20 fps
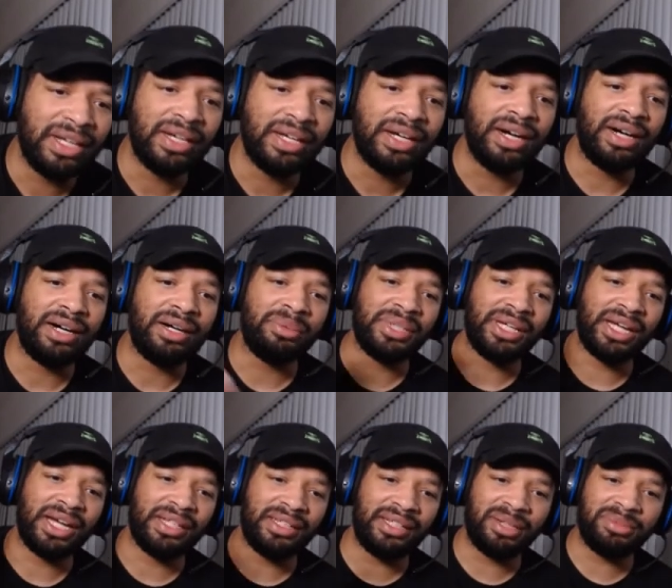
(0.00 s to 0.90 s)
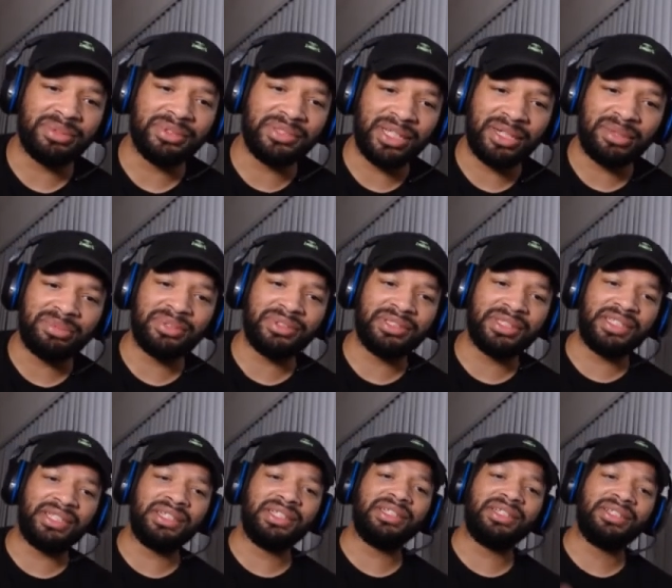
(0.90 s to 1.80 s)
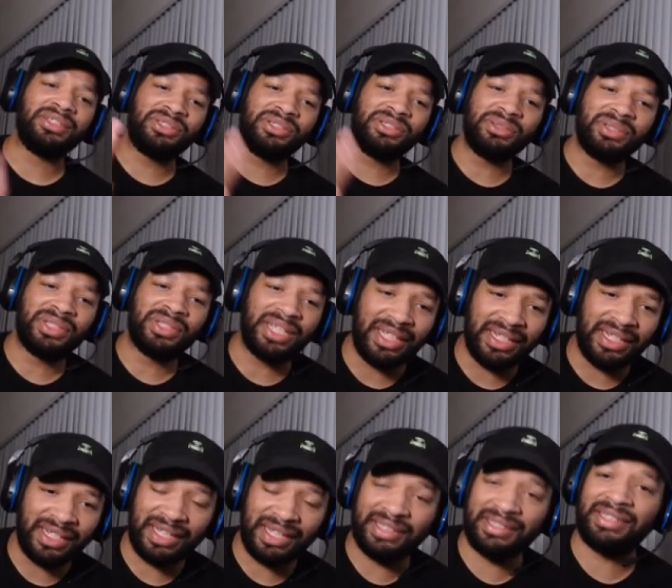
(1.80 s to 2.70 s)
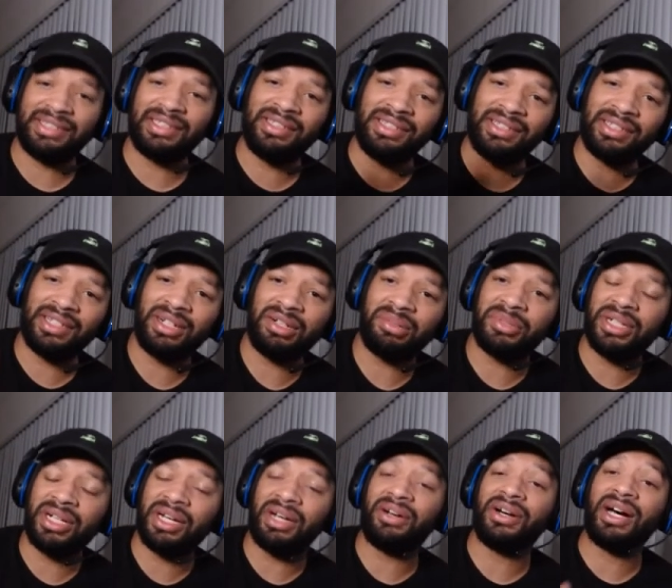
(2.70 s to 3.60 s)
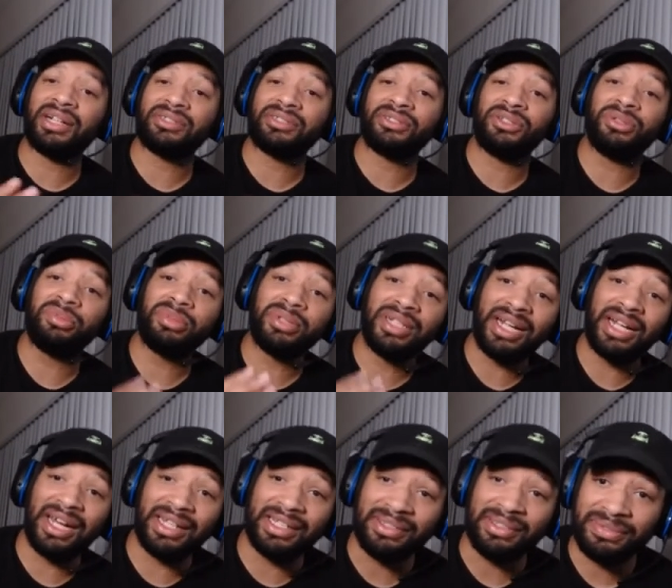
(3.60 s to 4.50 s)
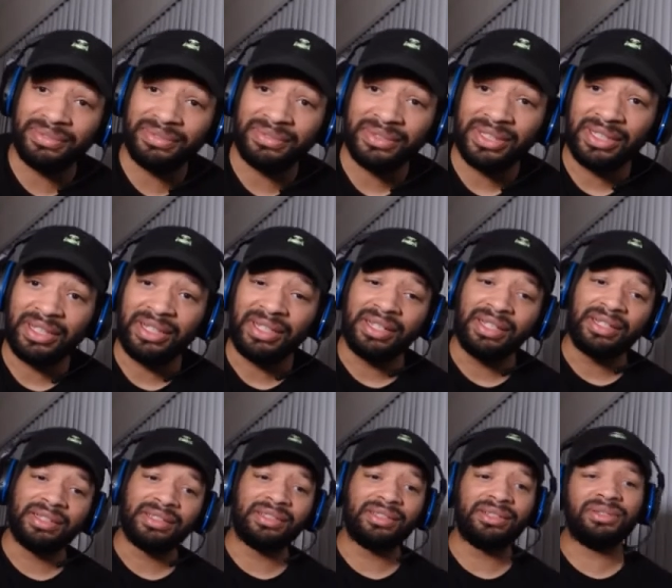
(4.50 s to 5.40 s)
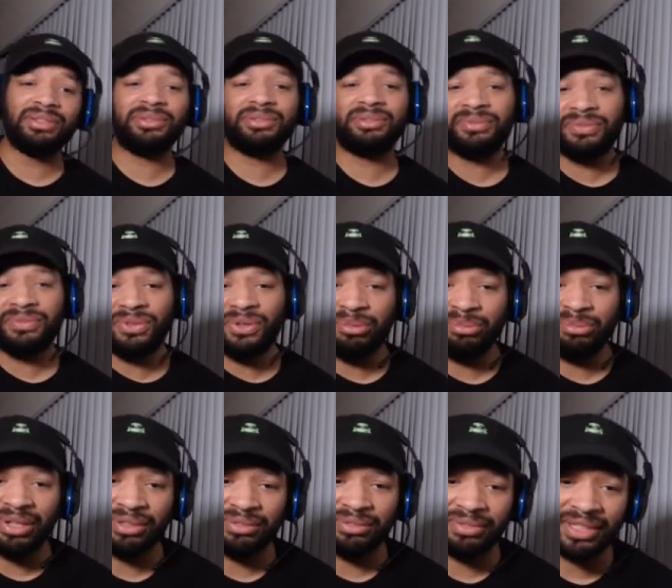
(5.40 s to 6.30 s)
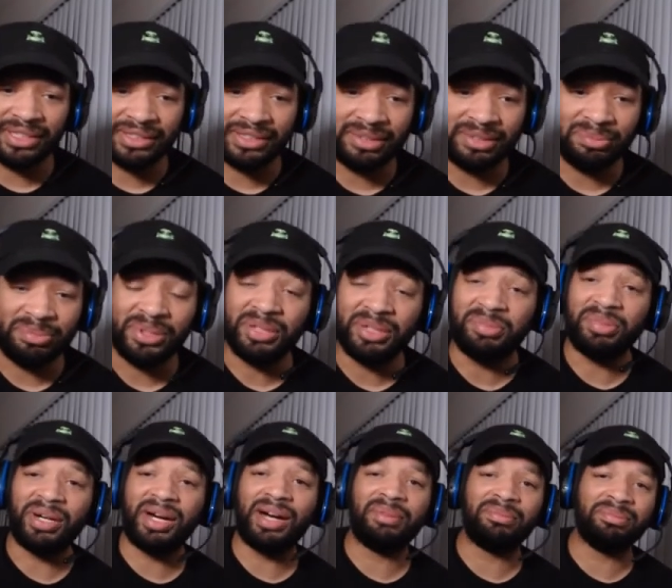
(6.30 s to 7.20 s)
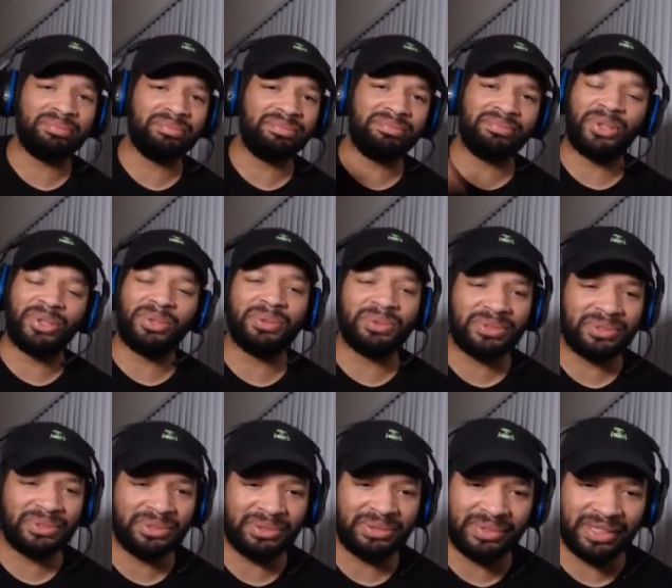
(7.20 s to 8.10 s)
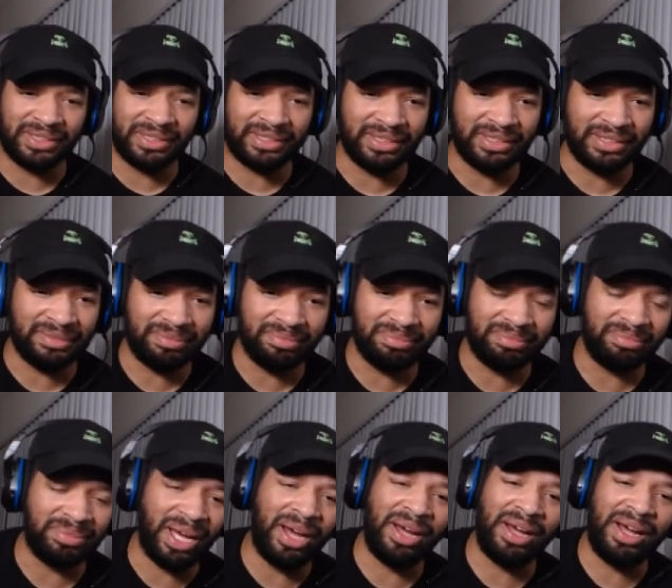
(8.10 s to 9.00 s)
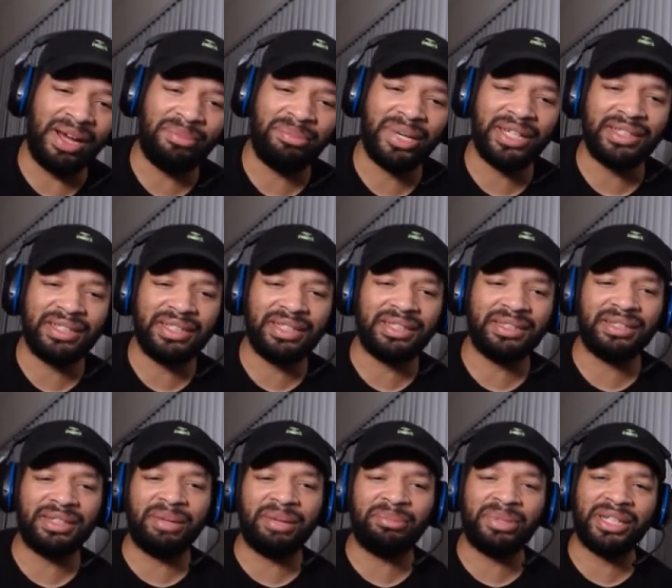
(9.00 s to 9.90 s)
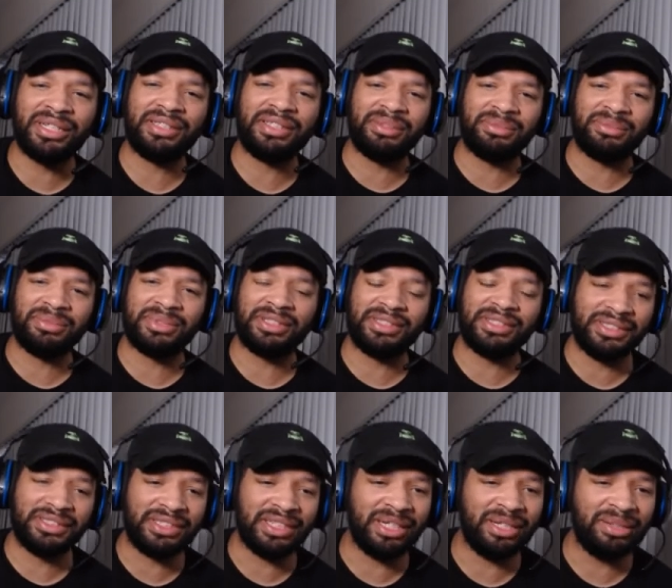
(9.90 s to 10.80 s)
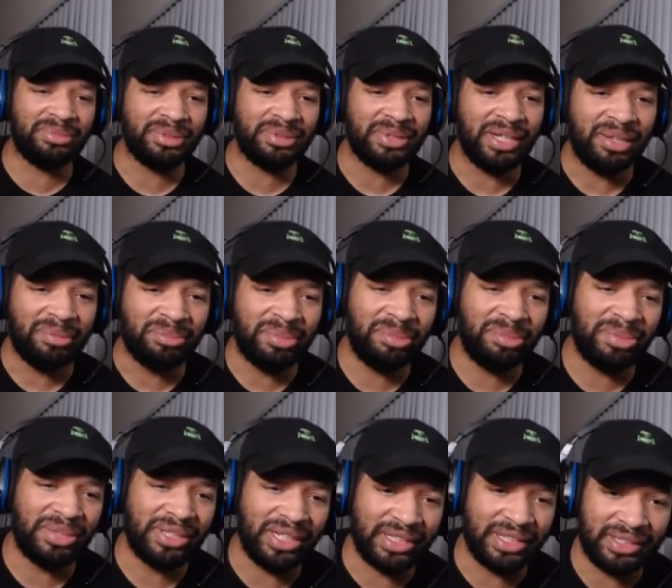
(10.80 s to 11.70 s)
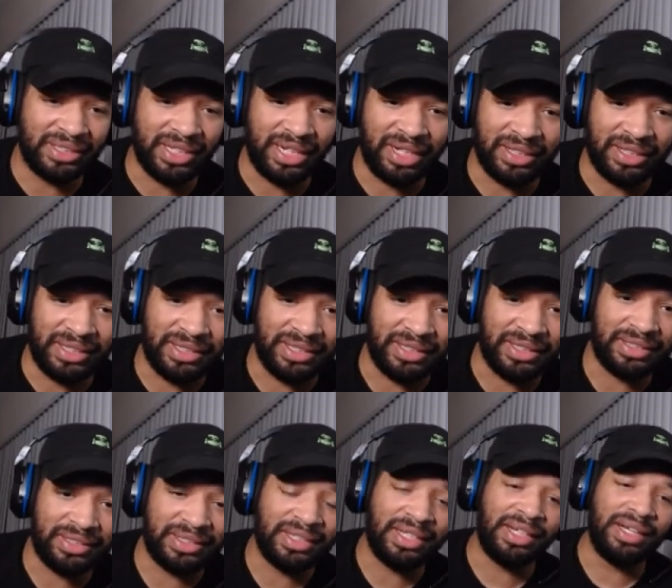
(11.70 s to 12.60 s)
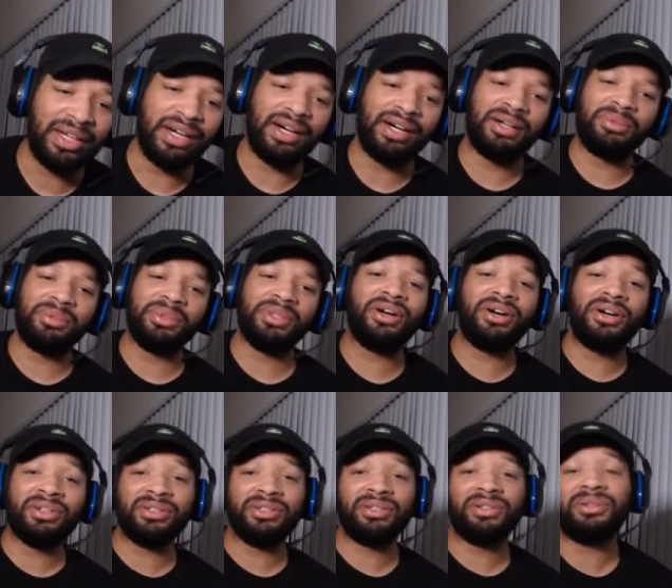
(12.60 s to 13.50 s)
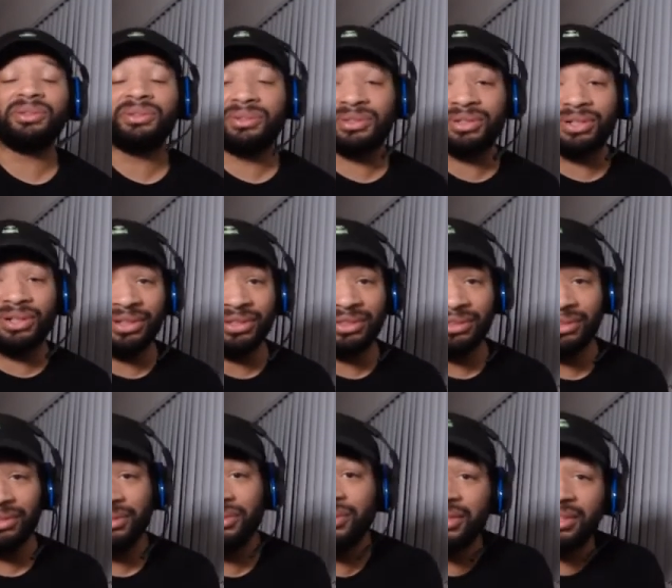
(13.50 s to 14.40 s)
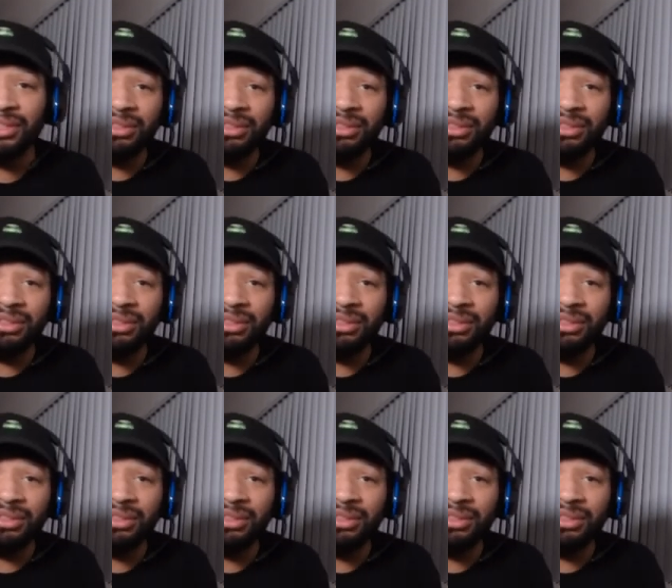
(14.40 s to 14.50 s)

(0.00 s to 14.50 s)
we got WWE 2K19 coming out October 9th. So for all my wrestling people, I'm old school wrestling. I might get it. I might get one of these games. Maybe next year I'll get it. We all know Call of Duty,